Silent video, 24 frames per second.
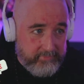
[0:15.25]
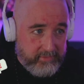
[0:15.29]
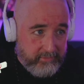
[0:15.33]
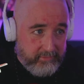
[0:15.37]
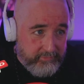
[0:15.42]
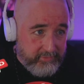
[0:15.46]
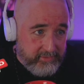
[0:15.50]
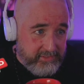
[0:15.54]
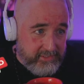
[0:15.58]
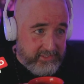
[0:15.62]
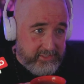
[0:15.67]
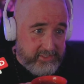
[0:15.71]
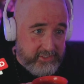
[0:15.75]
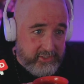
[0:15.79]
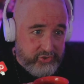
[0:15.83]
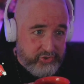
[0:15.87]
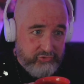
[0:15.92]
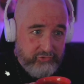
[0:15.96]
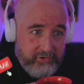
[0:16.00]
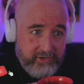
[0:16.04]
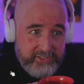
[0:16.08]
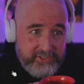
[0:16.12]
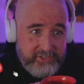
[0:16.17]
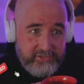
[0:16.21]
I think this is a
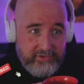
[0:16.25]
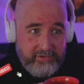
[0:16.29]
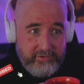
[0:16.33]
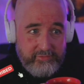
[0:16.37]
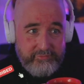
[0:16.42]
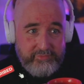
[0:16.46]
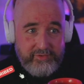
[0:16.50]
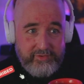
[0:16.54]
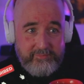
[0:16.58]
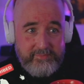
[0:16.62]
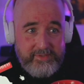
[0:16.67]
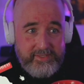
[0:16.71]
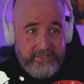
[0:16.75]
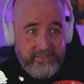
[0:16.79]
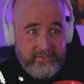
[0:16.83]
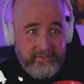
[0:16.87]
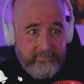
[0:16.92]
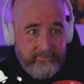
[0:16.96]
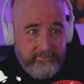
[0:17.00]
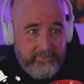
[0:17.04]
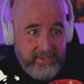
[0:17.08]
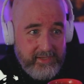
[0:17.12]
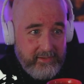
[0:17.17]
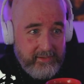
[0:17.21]
TriStar film, isn't it?
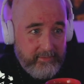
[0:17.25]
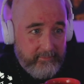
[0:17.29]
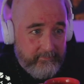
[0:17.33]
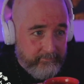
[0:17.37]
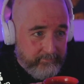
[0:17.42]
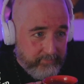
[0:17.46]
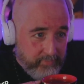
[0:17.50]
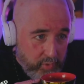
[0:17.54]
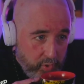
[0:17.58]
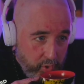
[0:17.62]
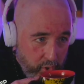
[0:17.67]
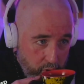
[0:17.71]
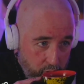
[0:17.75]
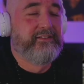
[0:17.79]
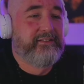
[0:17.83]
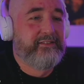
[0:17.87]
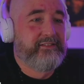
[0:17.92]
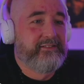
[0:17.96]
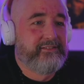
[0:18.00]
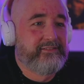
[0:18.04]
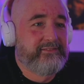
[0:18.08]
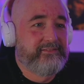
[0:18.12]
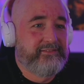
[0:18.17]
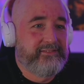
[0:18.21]
Yeah.
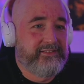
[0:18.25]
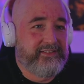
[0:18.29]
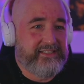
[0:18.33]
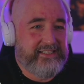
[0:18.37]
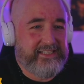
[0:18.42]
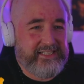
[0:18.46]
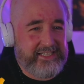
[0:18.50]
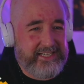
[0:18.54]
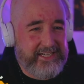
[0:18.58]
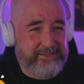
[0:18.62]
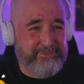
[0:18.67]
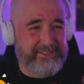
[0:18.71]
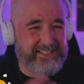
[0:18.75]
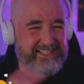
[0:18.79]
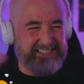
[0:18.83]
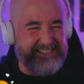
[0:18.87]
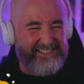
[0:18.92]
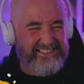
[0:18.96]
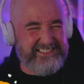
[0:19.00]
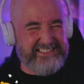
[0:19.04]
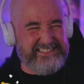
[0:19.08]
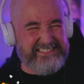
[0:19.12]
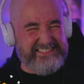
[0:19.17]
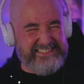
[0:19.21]
Here comes the
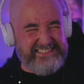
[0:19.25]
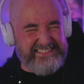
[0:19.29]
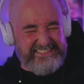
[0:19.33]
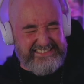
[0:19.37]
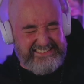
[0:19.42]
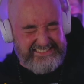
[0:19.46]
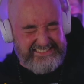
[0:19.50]
song.